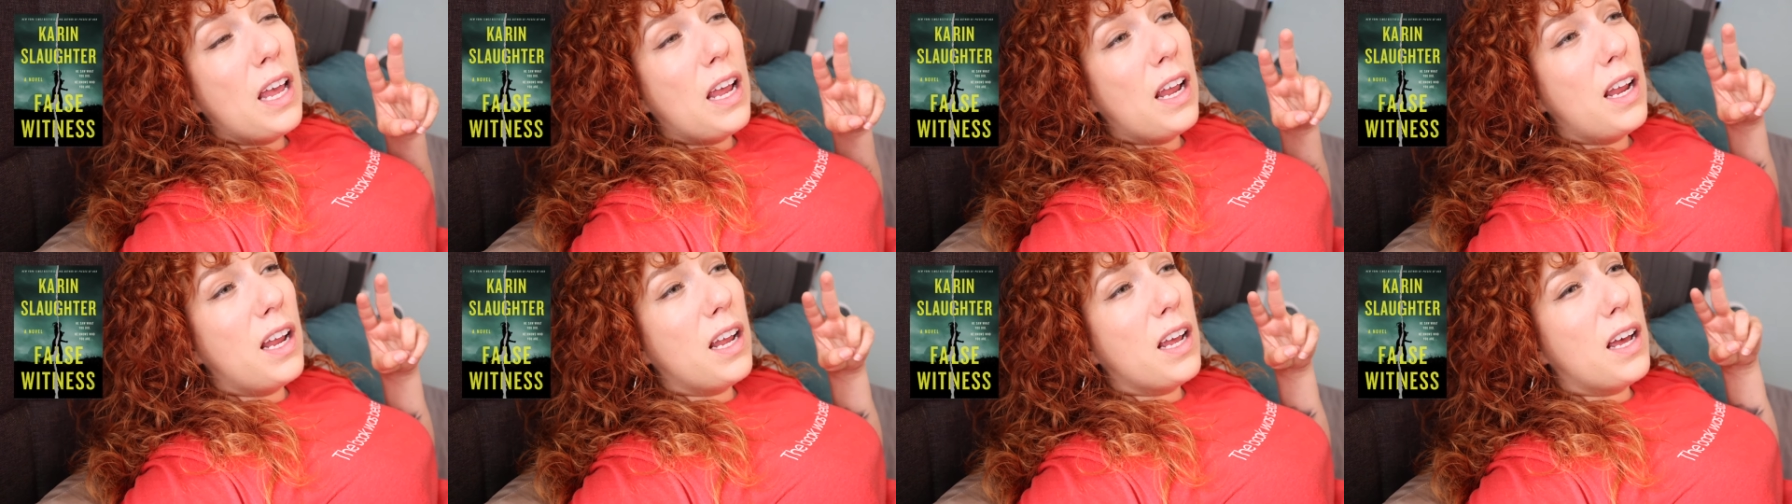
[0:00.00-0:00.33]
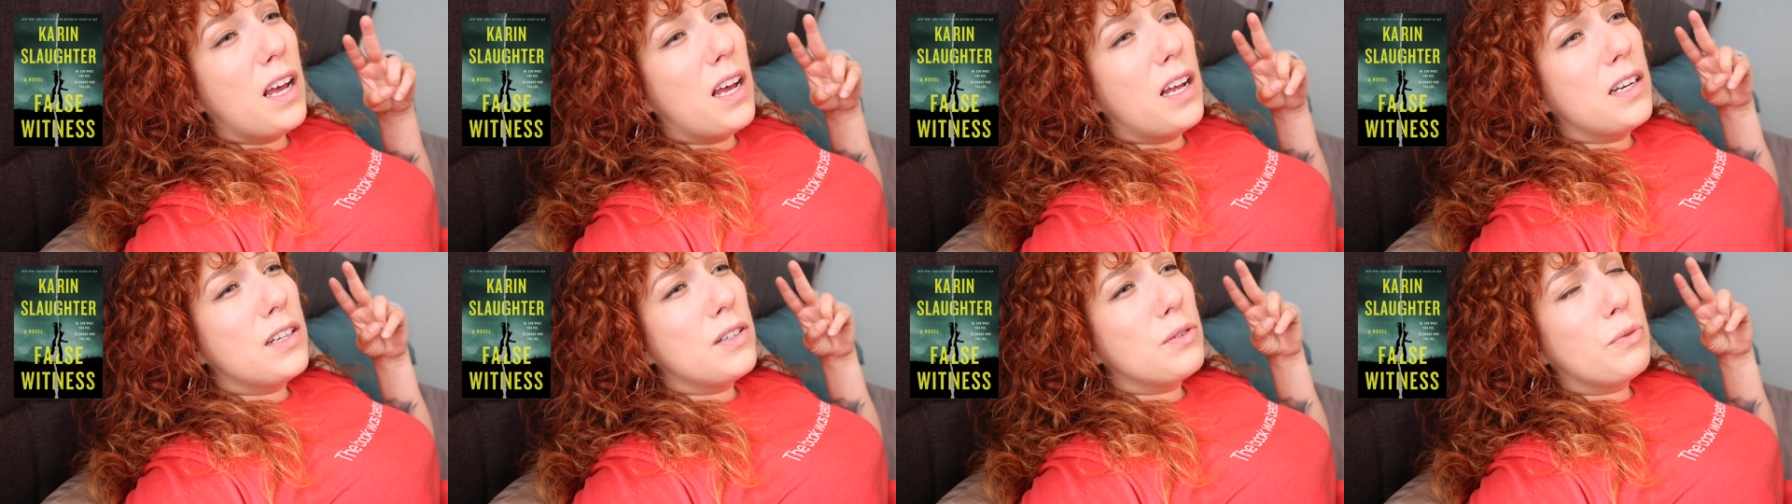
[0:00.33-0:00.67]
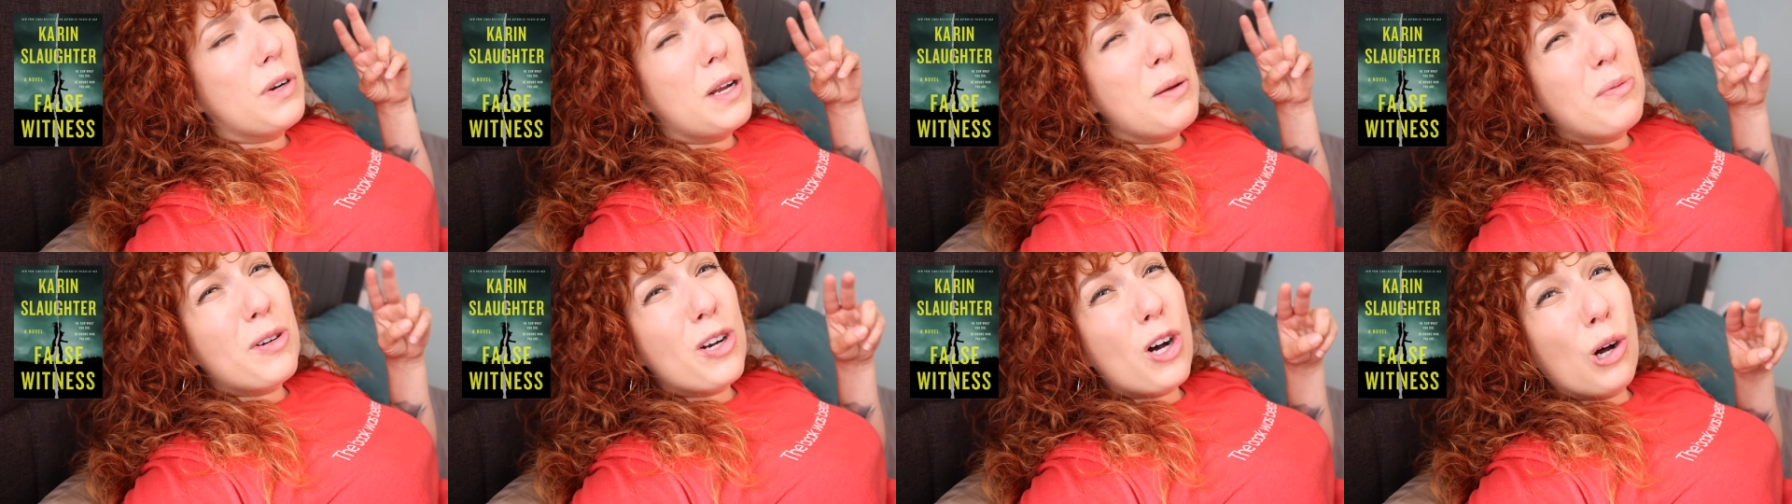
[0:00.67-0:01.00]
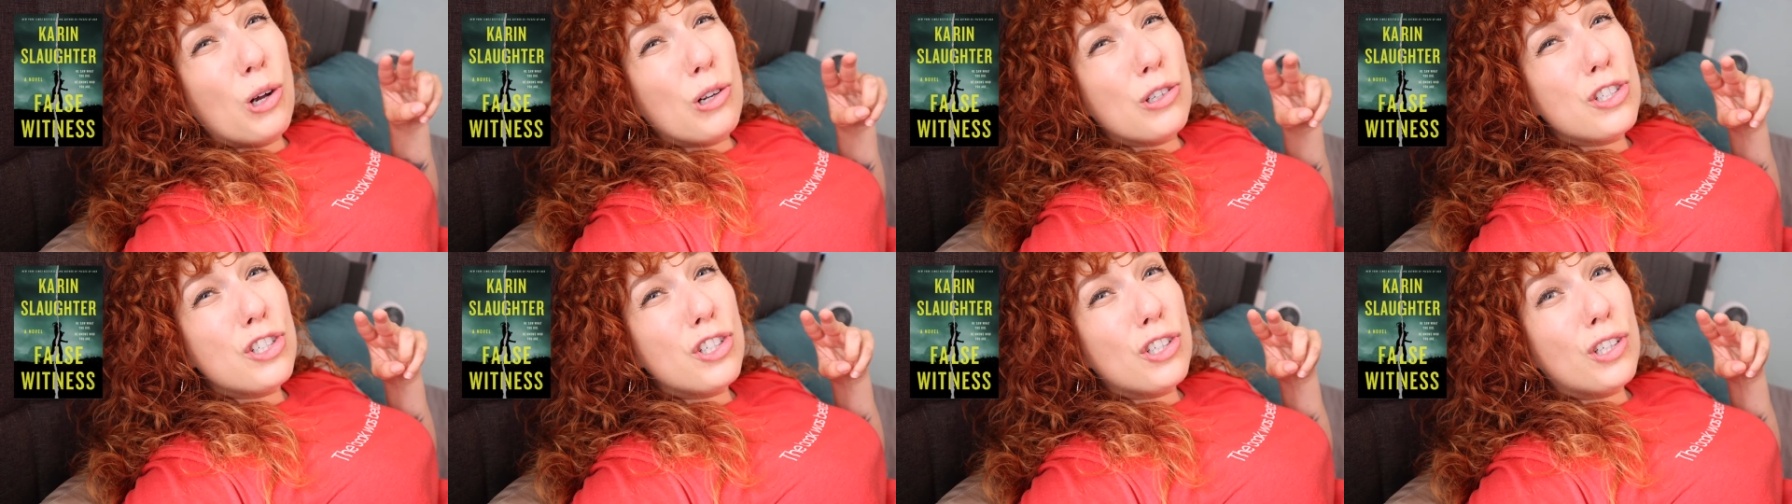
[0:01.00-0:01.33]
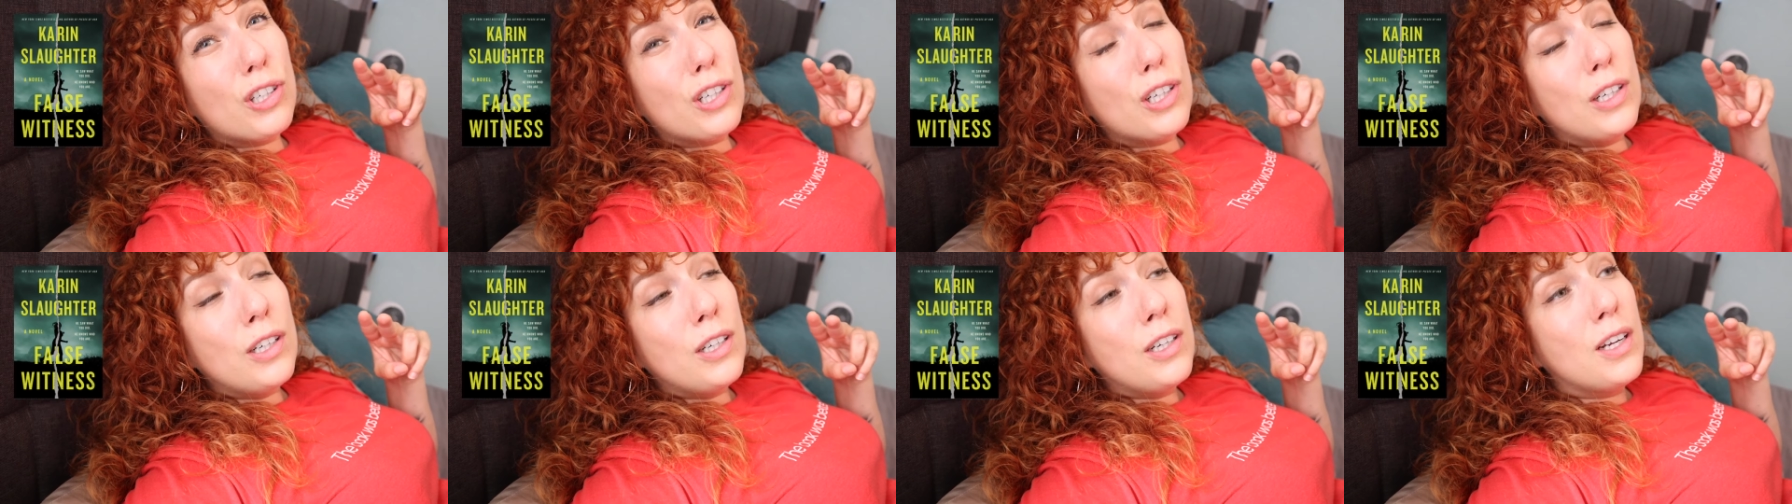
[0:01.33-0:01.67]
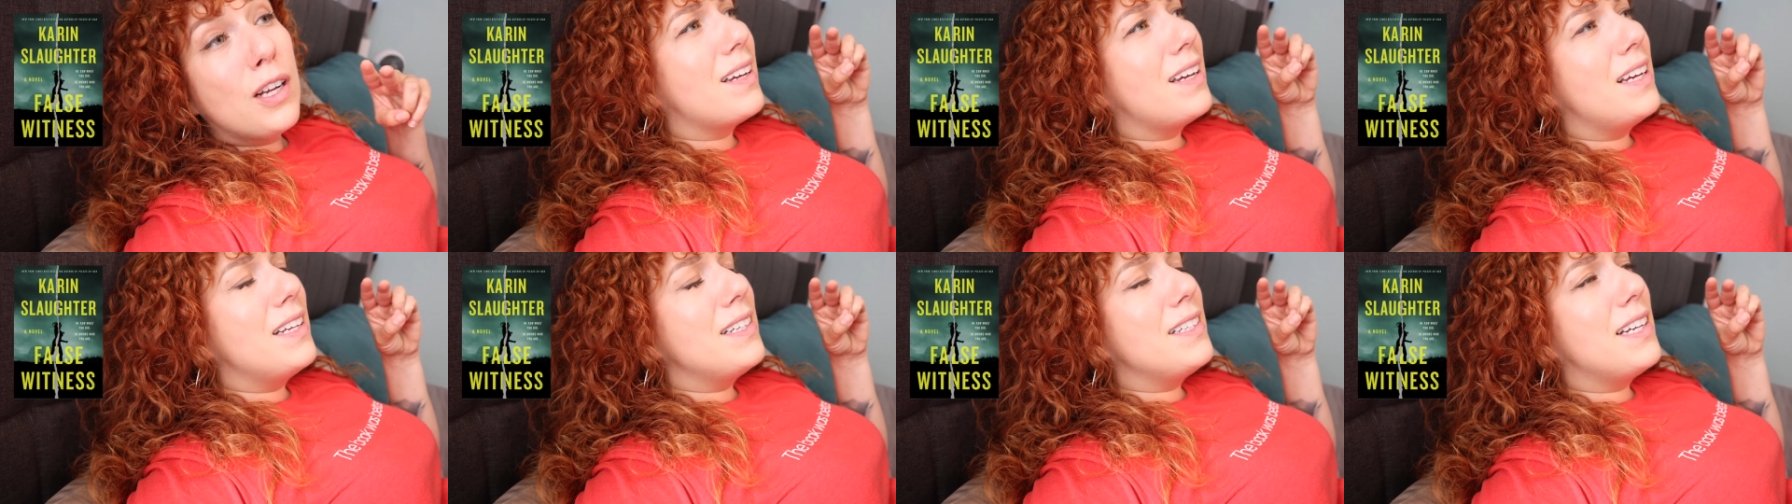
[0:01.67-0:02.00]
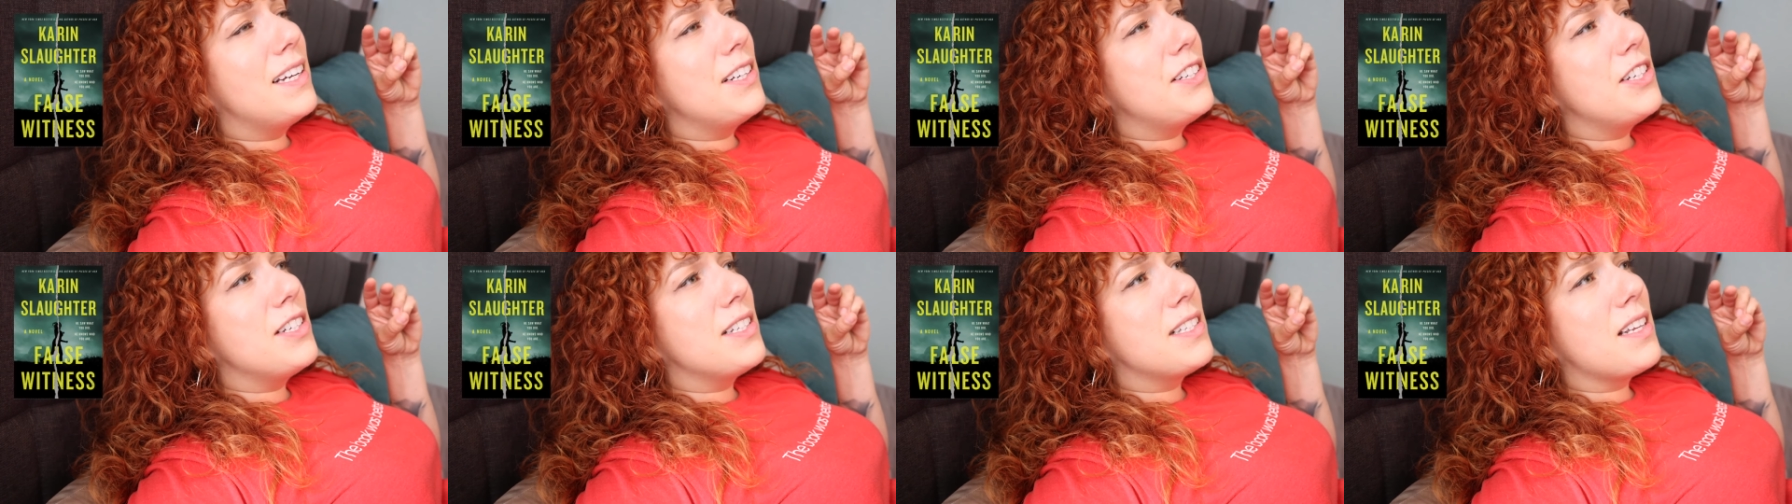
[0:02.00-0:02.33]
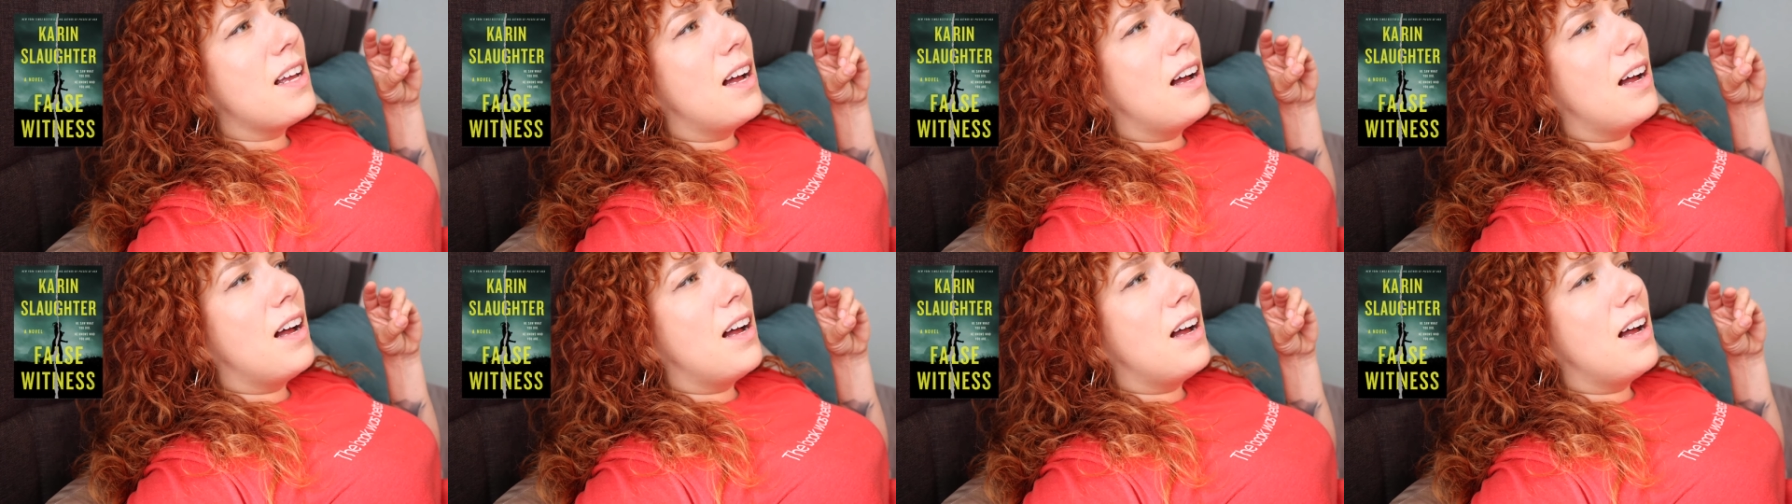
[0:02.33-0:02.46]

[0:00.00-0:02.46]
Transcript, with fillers: and rape culture, it touches